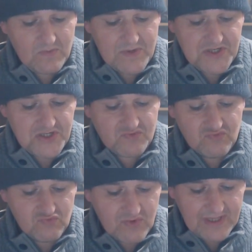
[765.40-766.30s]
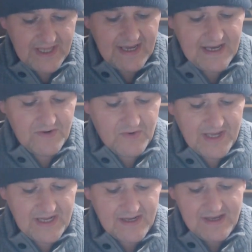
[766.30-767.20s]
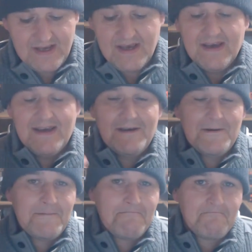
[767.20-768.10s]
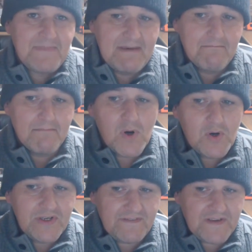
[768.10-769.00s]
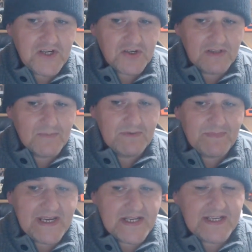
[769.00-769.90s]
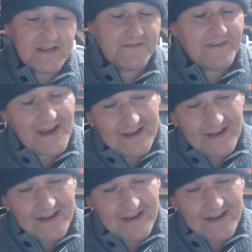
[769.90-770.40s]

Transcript: which is really annoying. The mod, if you just got the mod by itself,